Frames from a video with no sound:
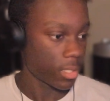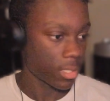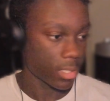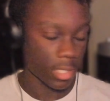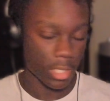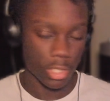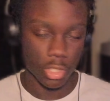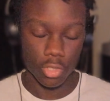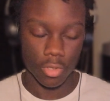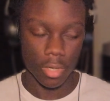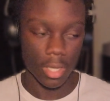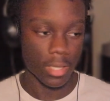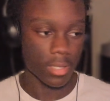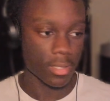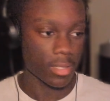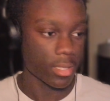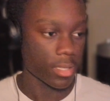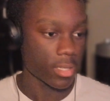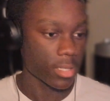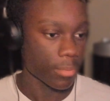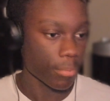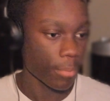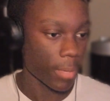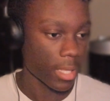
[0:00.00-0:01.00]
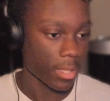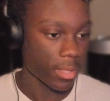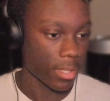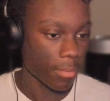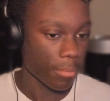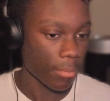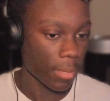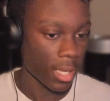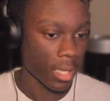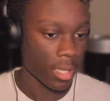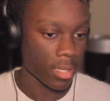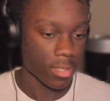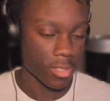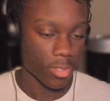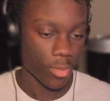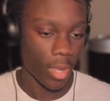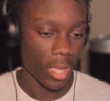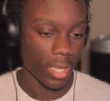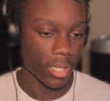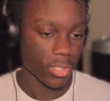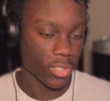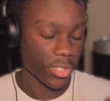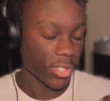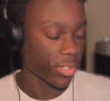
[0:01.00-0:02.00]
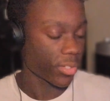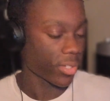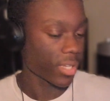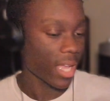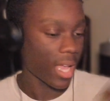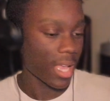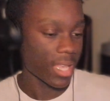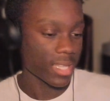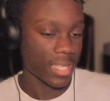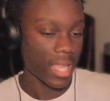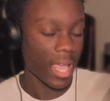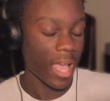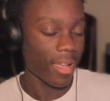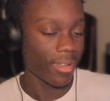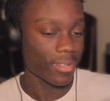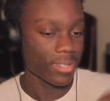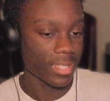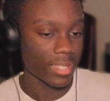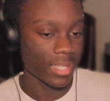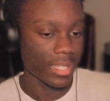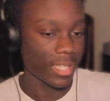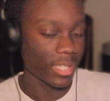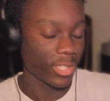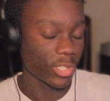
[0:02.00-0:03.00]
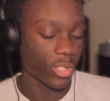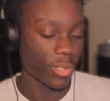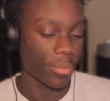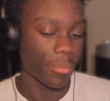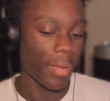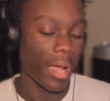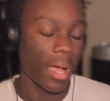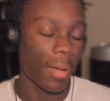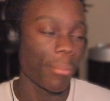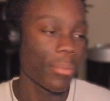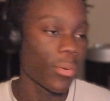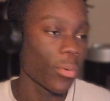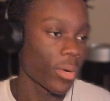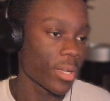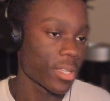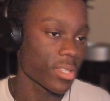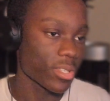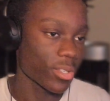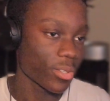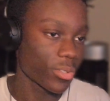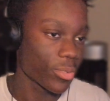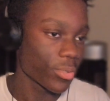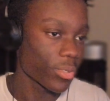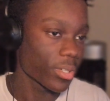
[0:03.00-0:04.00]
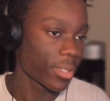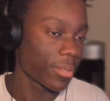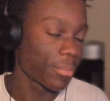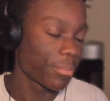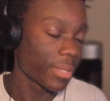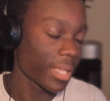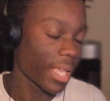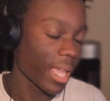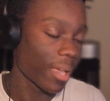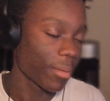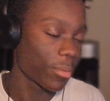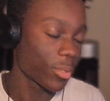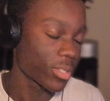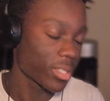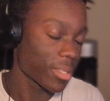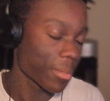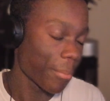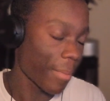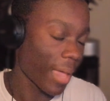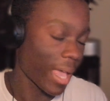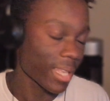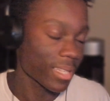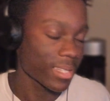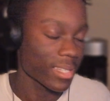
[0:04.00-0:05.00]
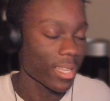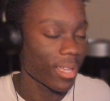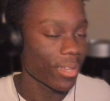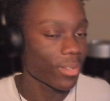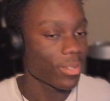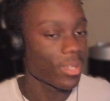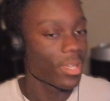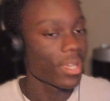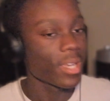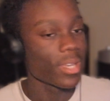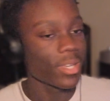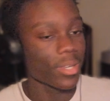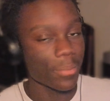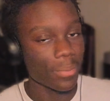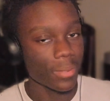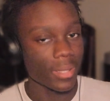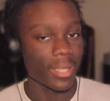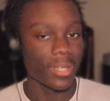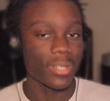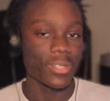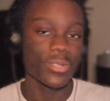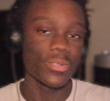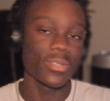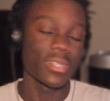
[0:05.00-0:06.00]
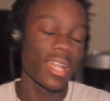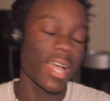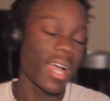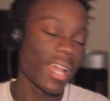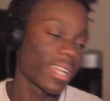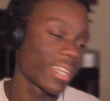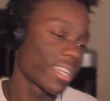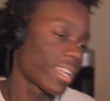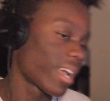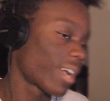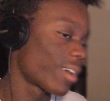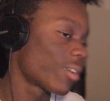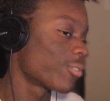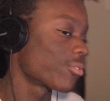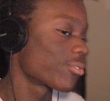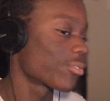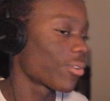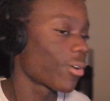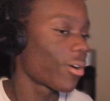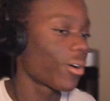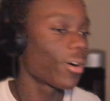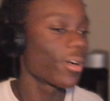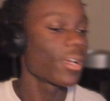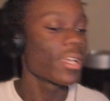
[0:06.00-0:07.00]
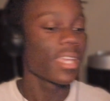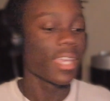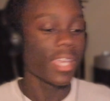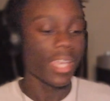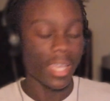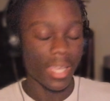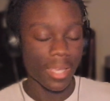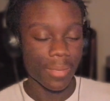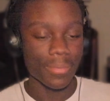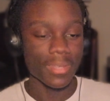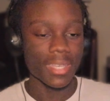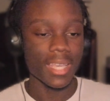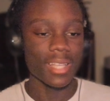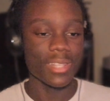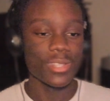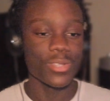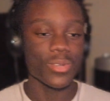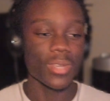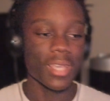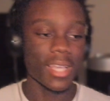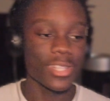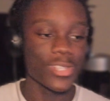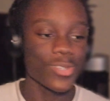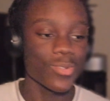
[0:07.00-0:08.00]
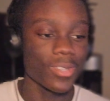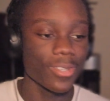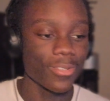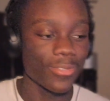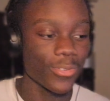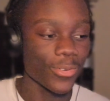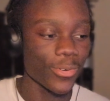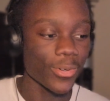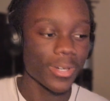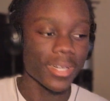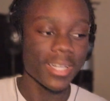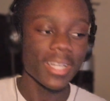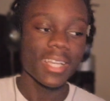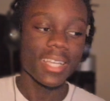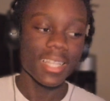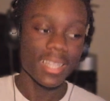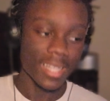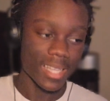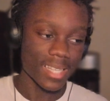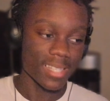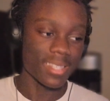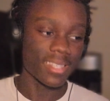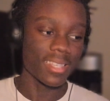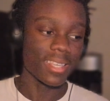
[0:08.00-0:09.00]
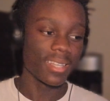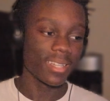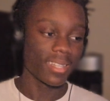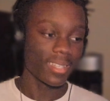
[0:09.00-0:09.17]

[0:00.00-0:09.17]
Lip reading: get straight into this method, man, so I can show you guys how to get your mob points so you could be able to max out the player to 99 overall in NBA 2K24. Let's get it.